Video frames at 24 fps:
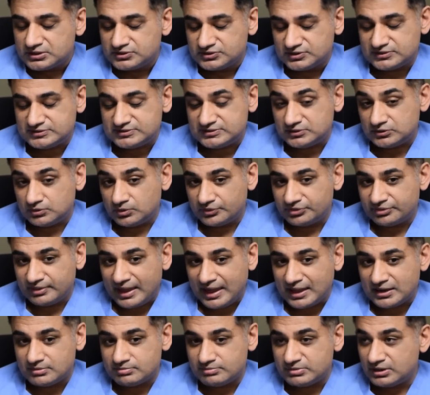deal with
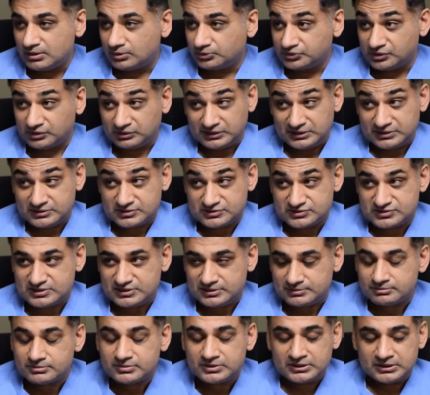that and be able to lead the
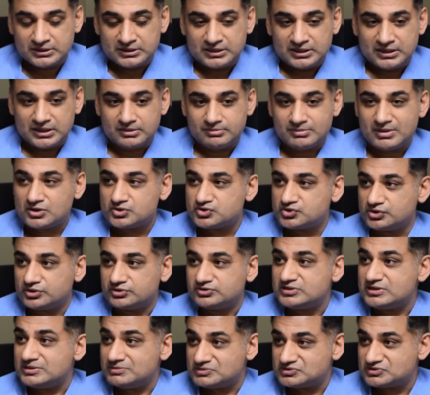team. And make sure the
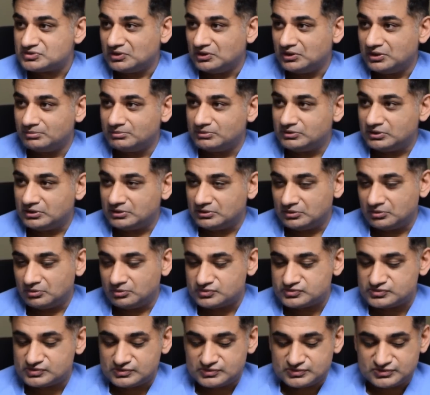team is calm and that no
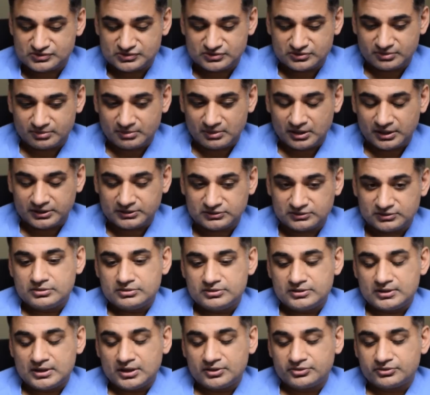one's losing their mind.
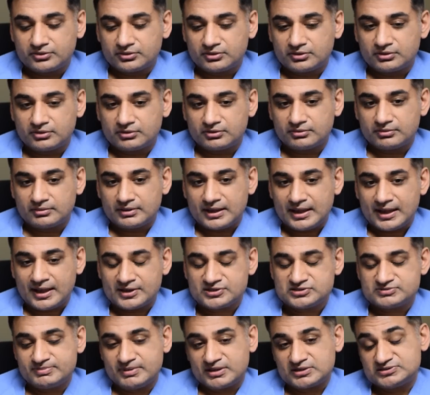The other
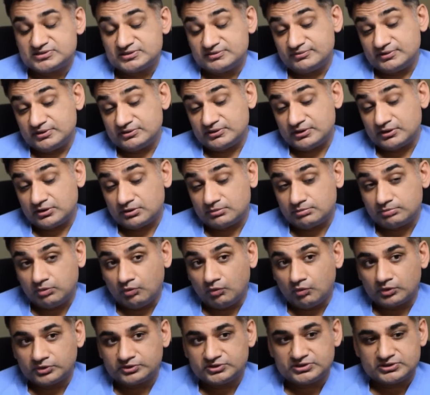aspects of it that are
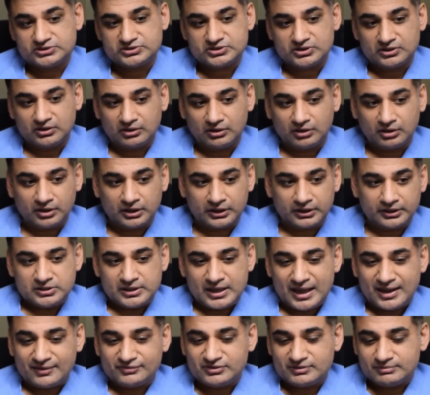important are you
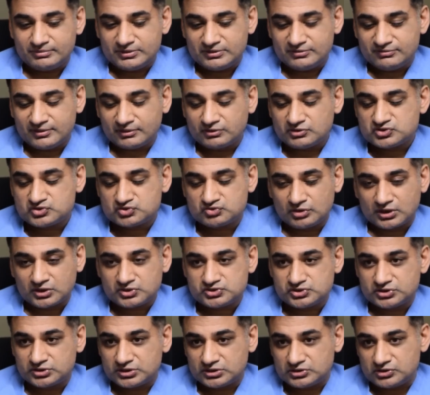have to be very
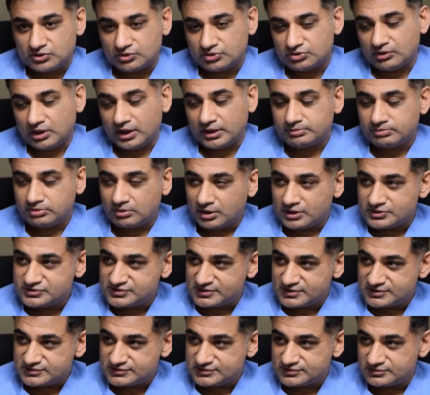structured in your thought
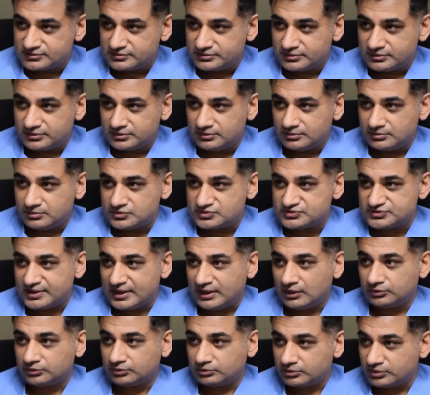process, almost
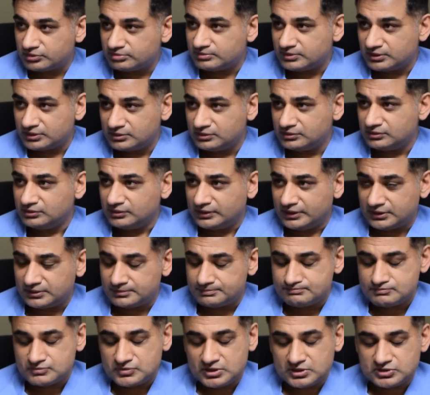algorithmic like.
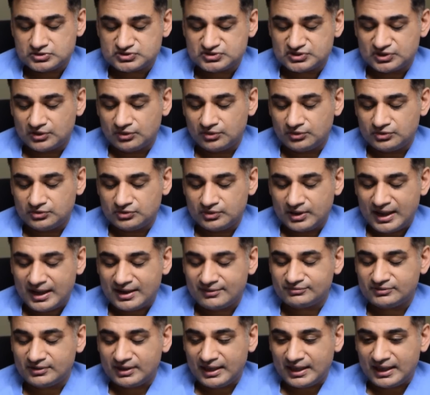And so you
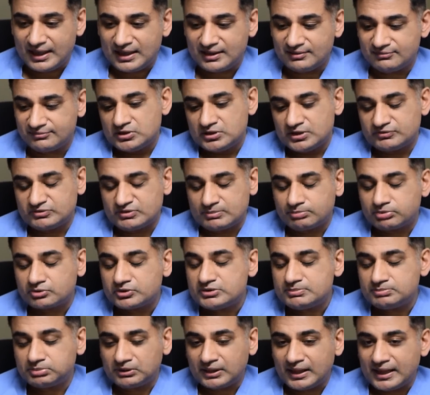have to
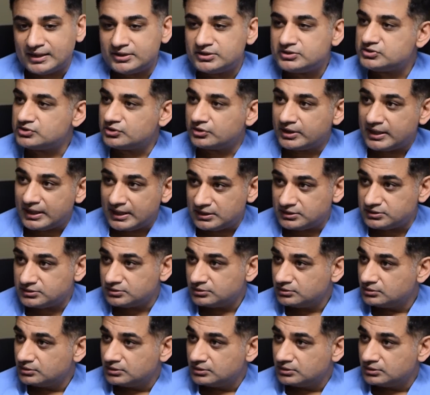pre-plan in your head